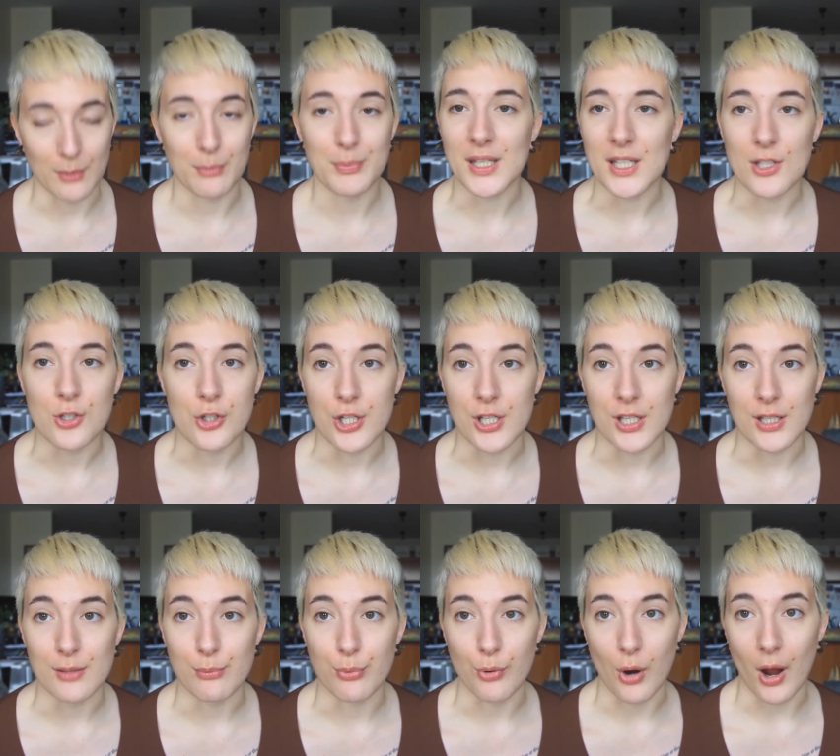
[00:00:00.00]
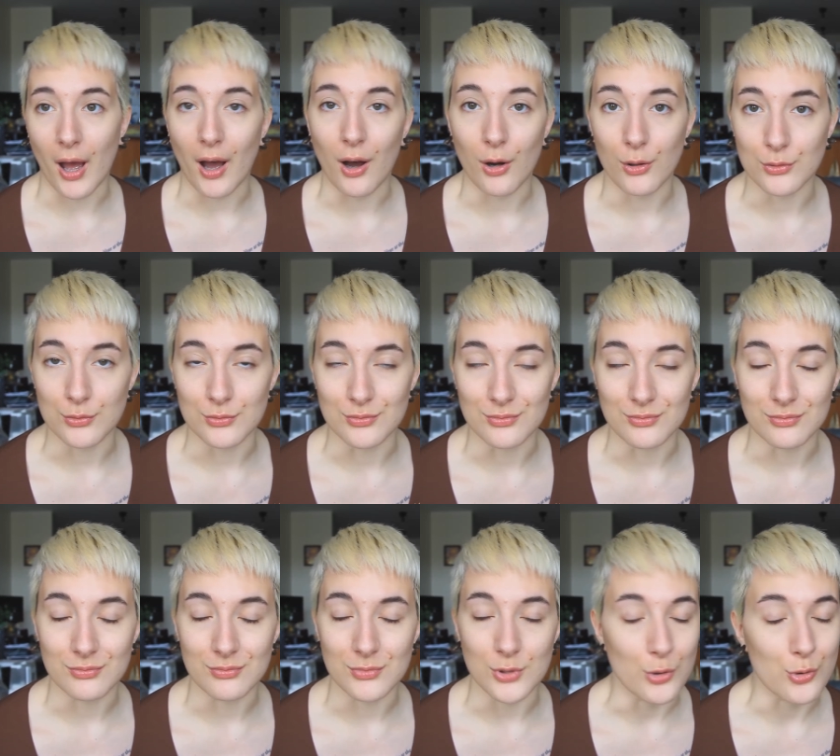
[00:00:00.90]
a peachy
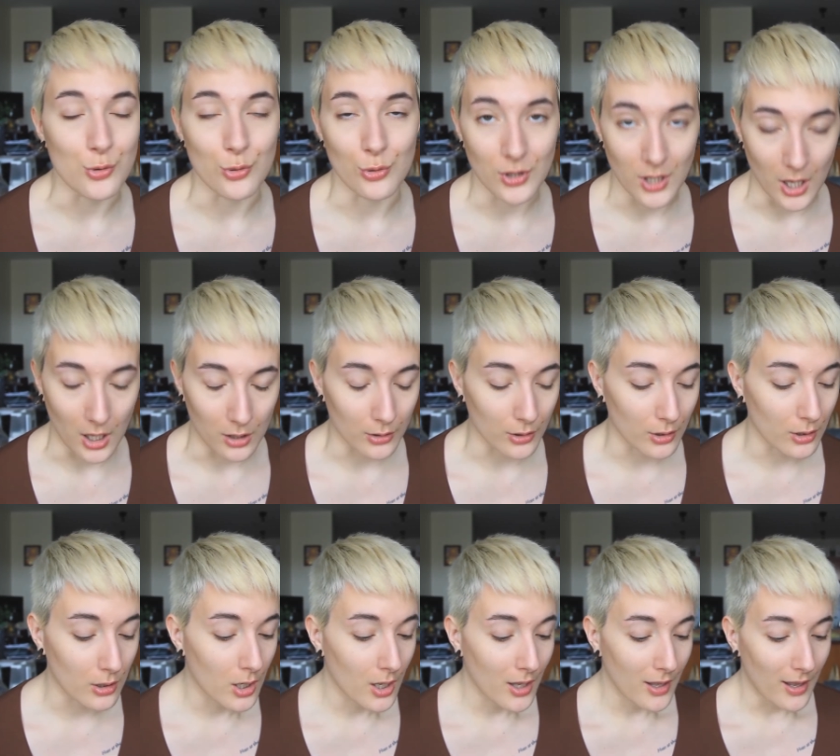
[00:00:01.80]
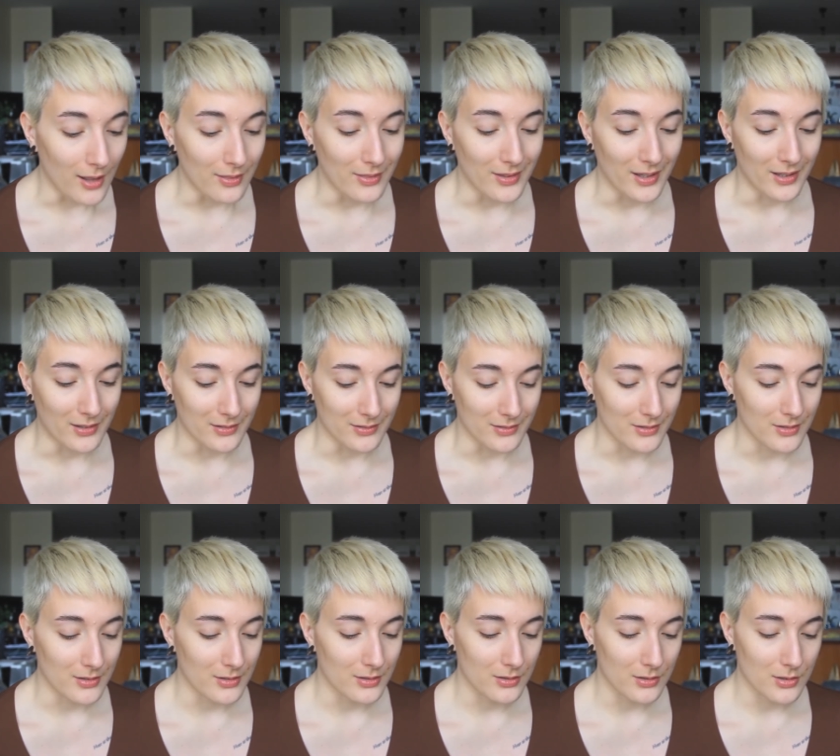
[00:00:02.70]
brown neutral color. And
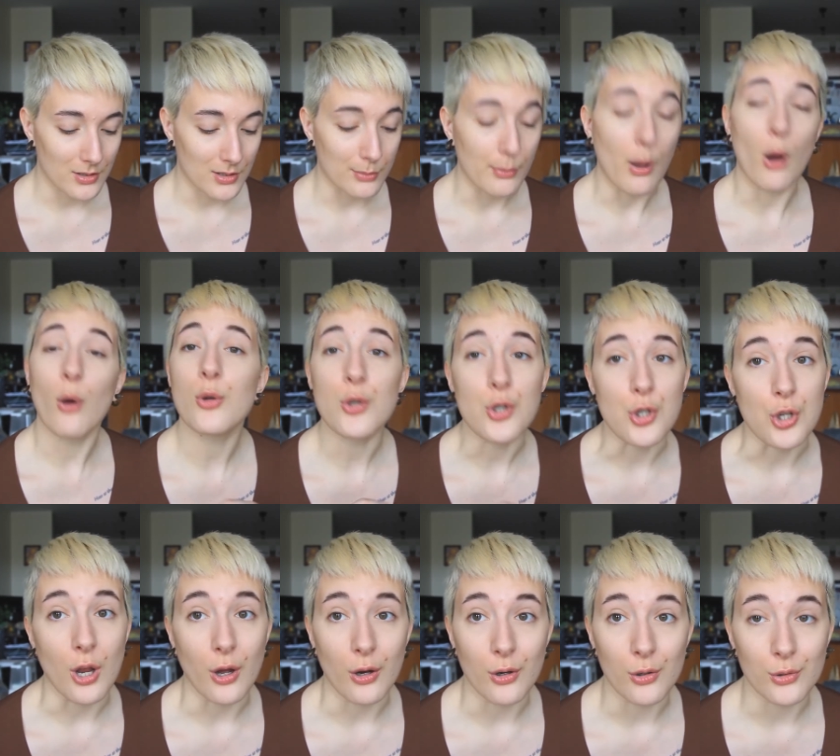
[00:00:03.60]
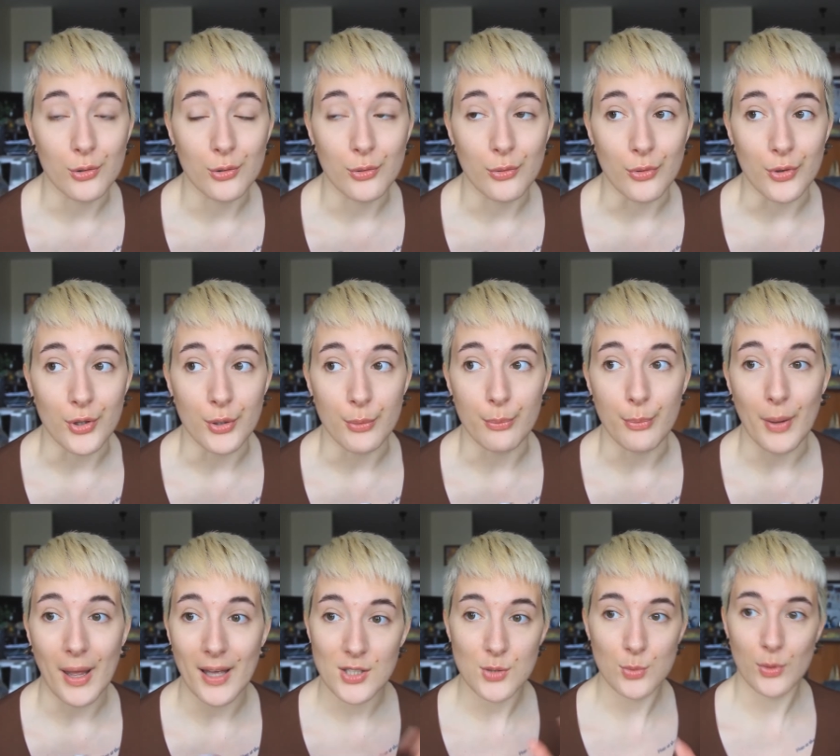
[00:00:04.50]
then Smoke Show, the
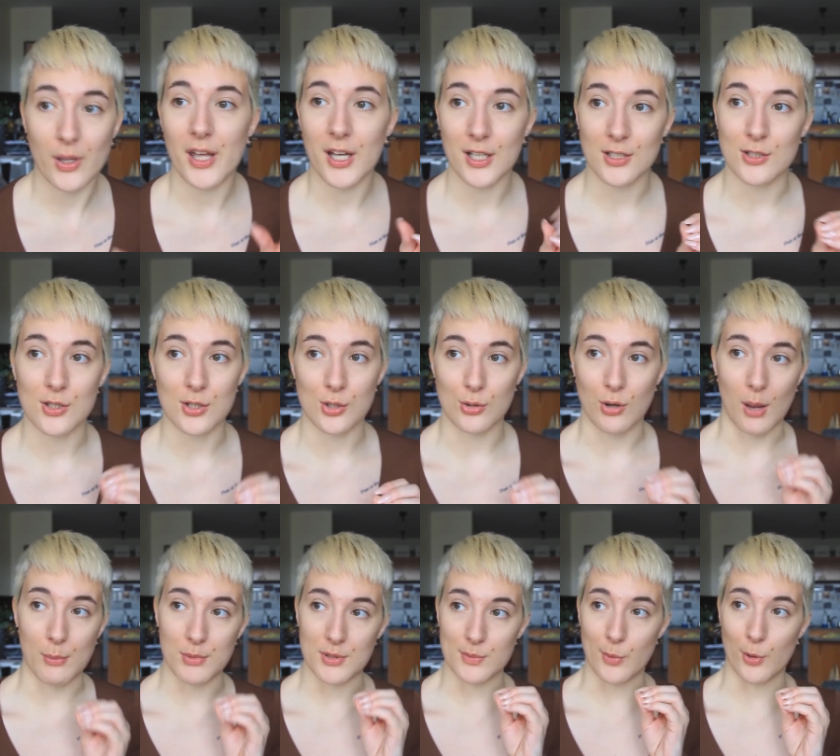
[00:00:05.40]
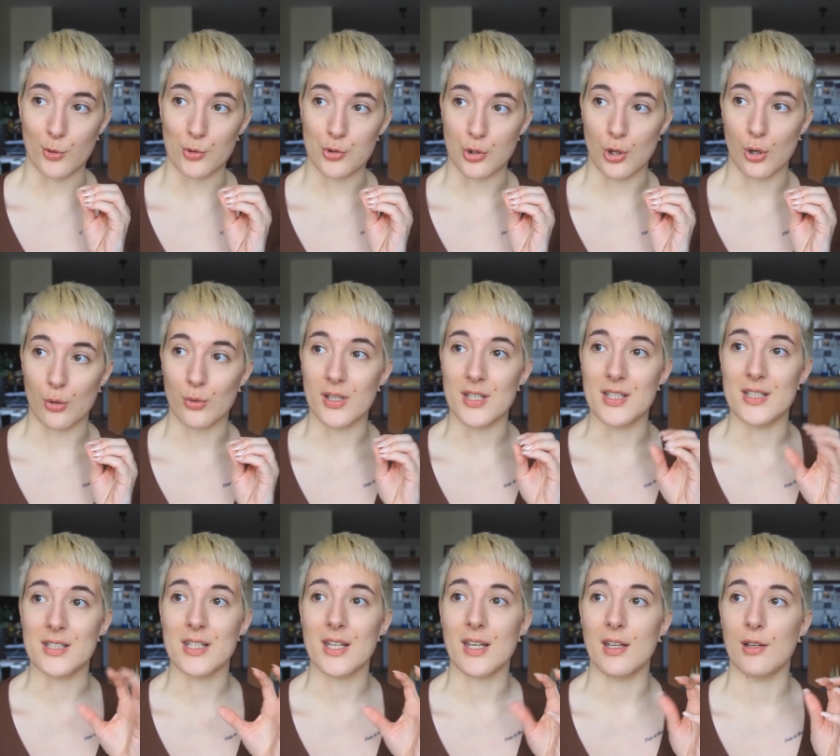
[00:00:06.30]
best way I could describe Smoke Show
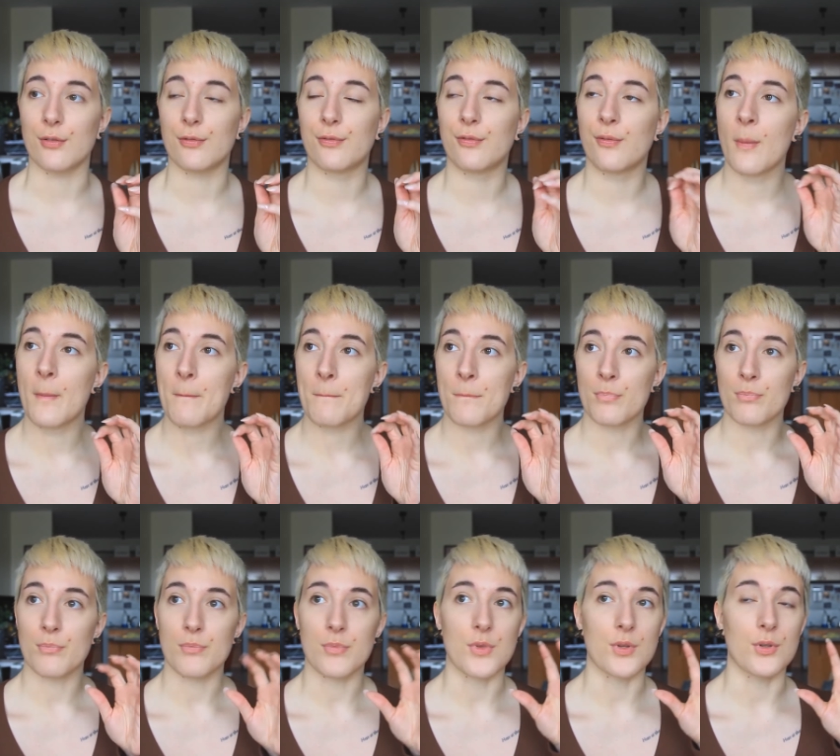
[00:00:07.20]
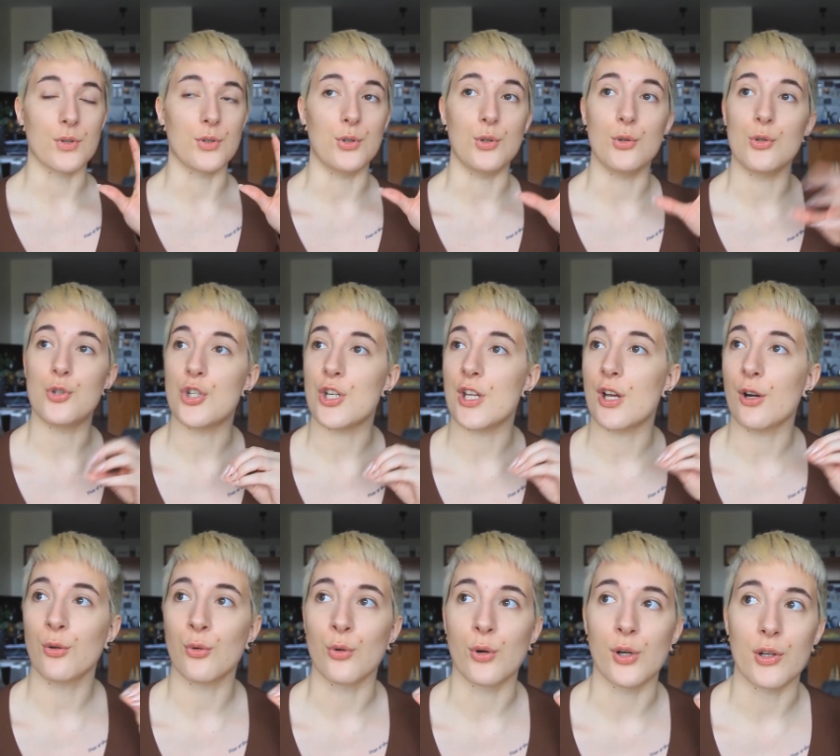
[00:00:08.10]
is if Gucci
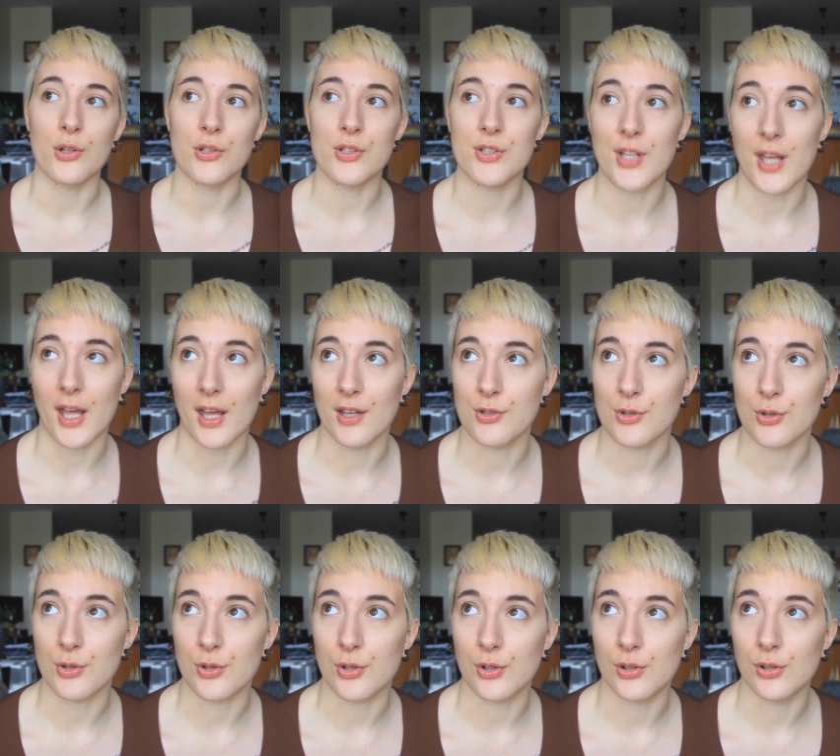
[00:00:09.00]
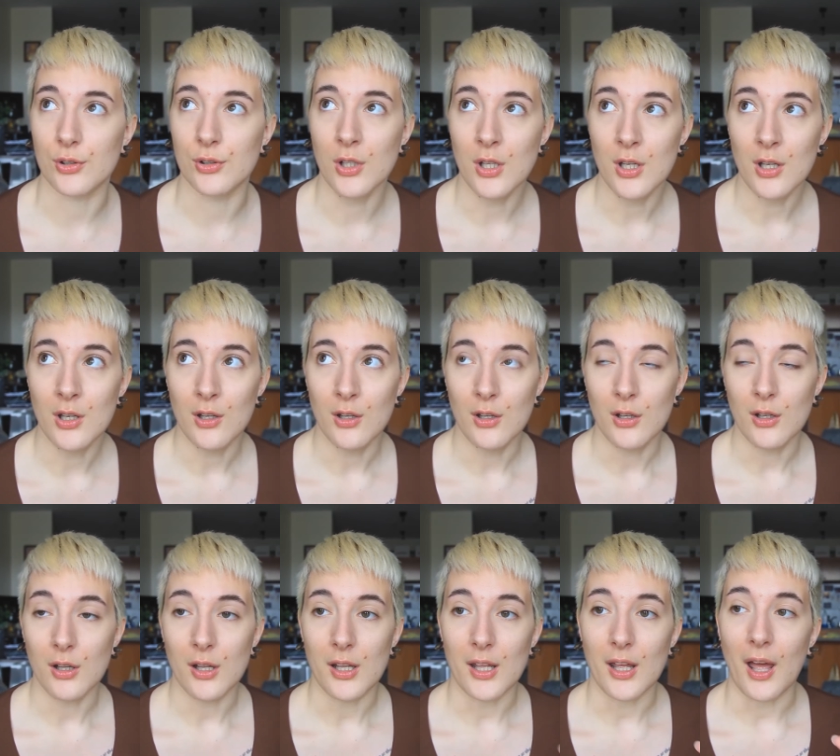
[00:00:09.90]
A Royal Scandal
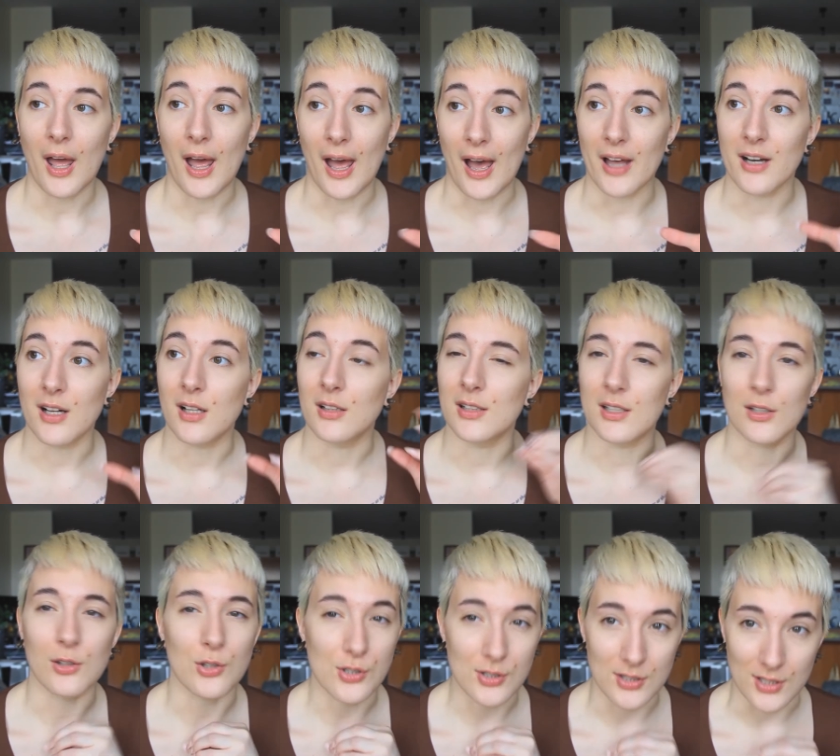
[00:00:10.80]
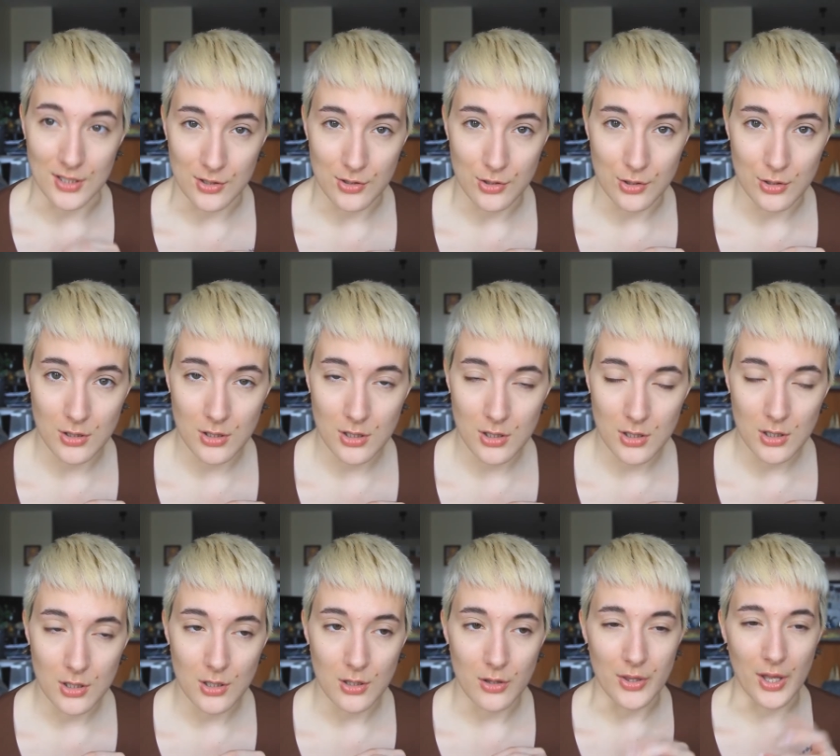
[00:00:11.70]
had a little sister
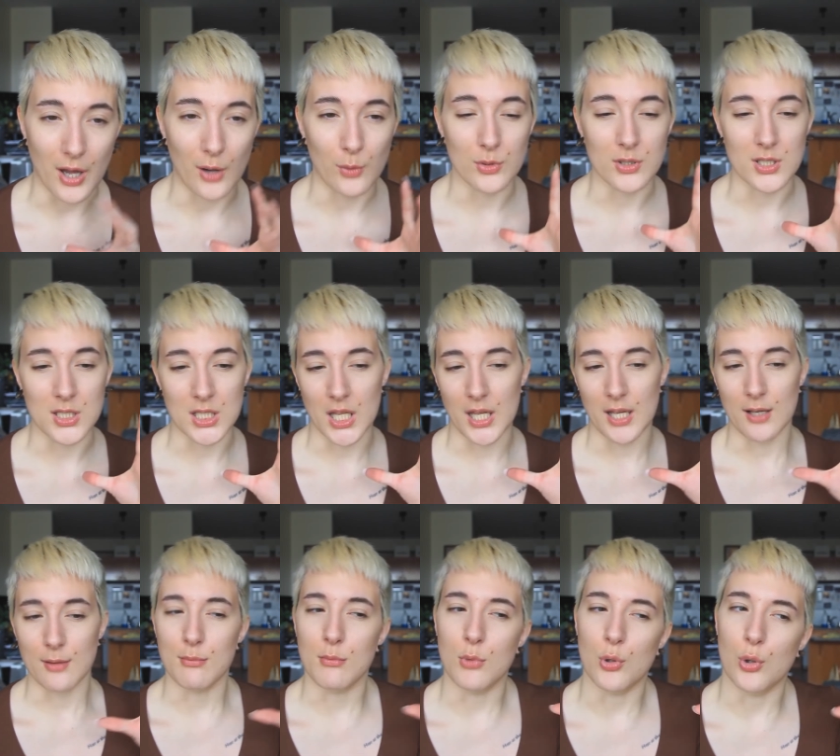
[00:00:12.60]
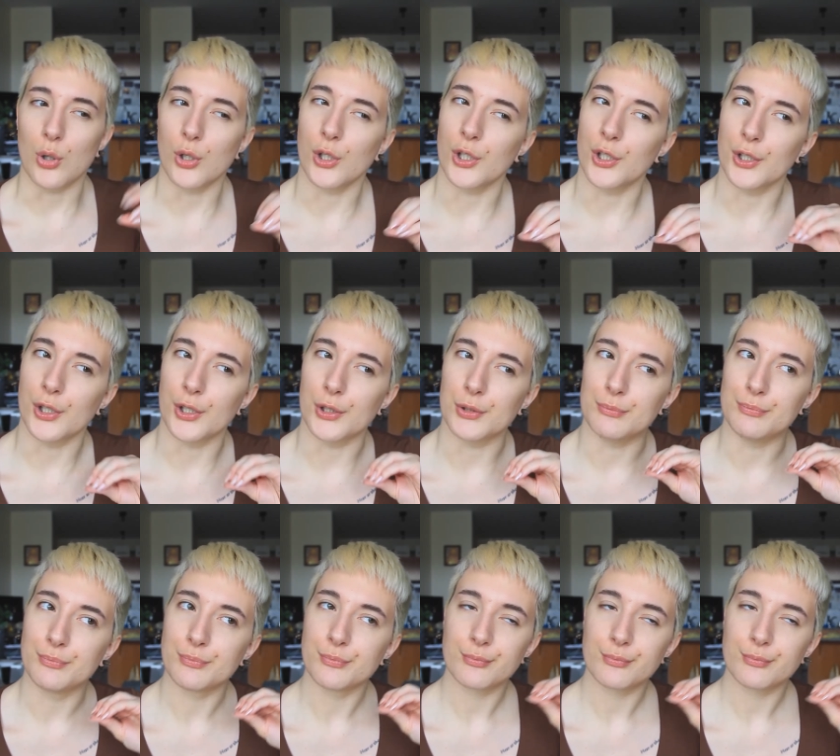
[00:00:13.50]
that was like more